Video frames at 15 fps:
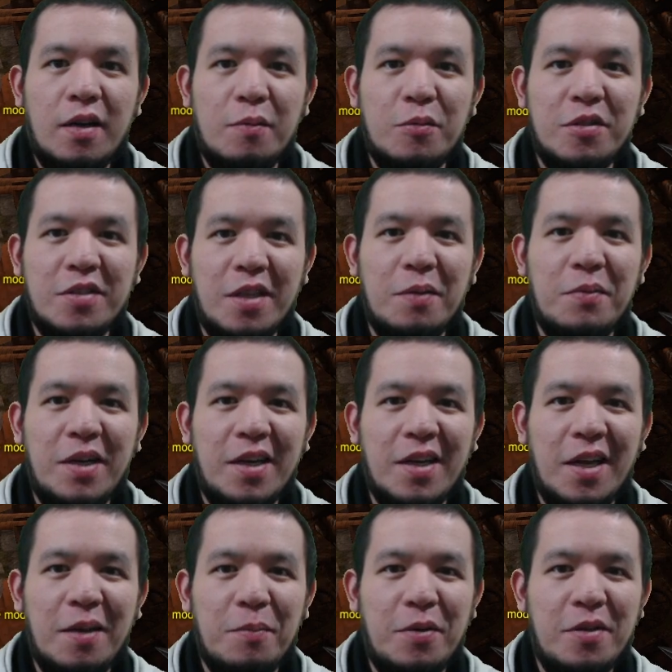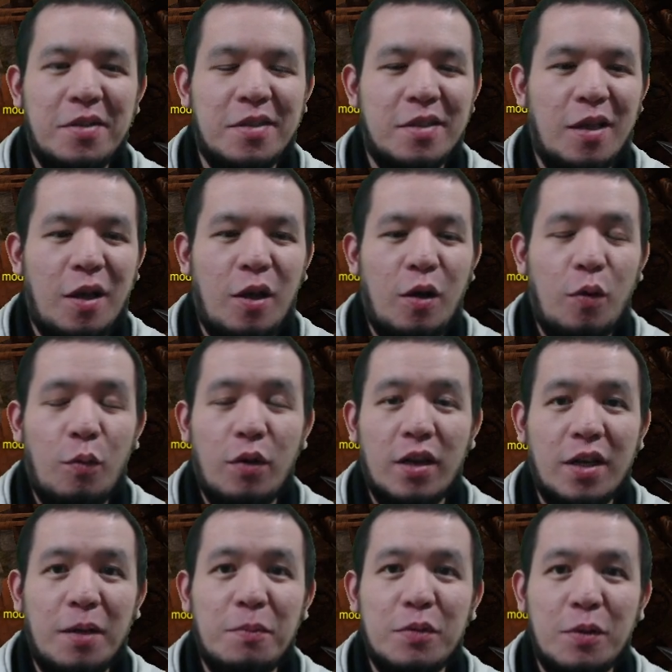Kumusta mga gamers?
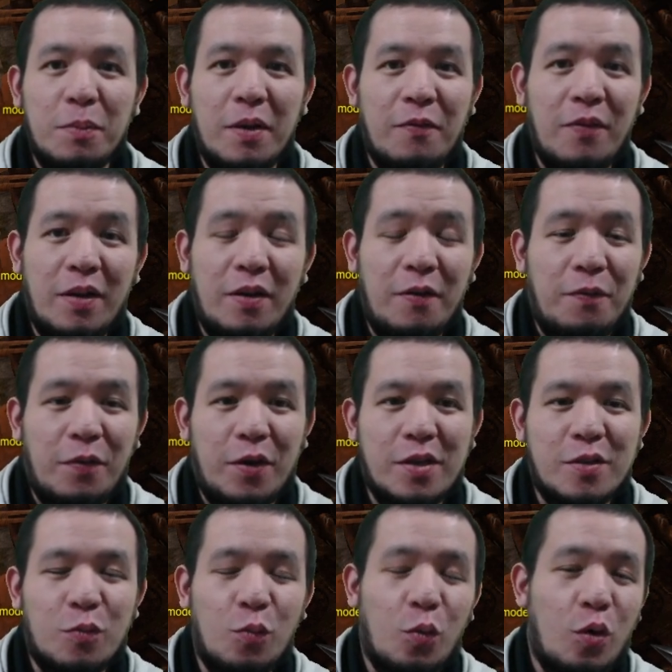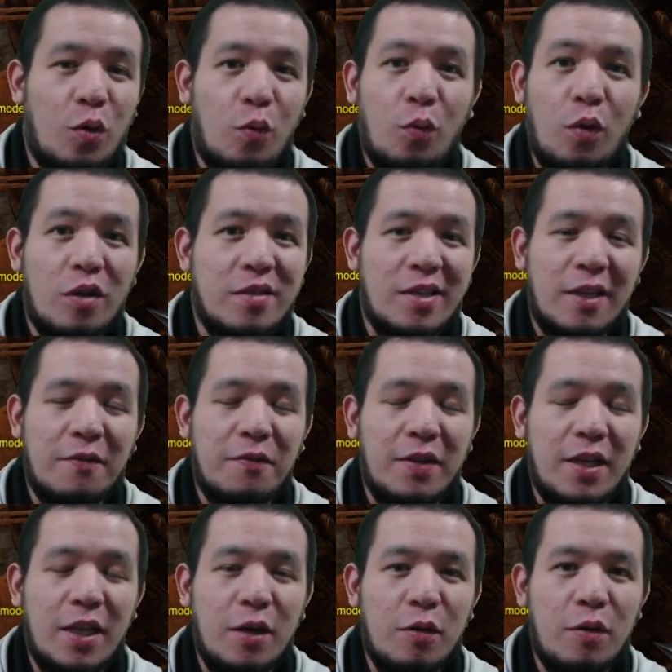Welcome to my very first Wolcen
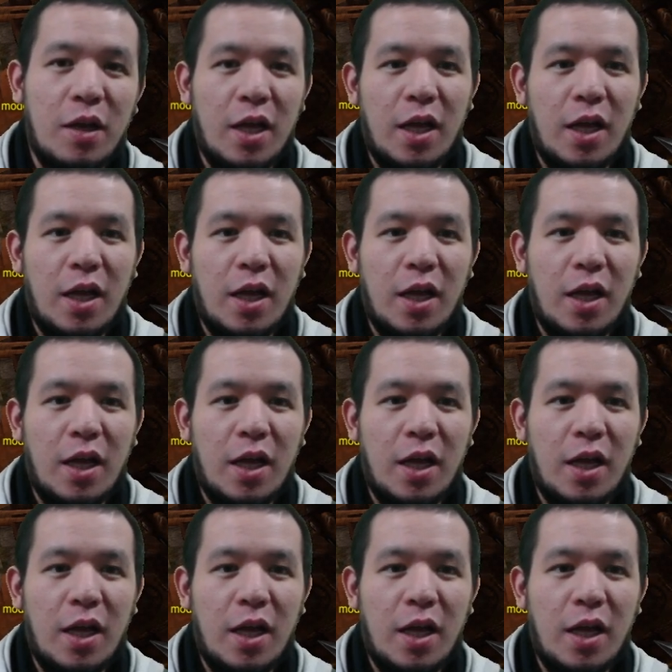video,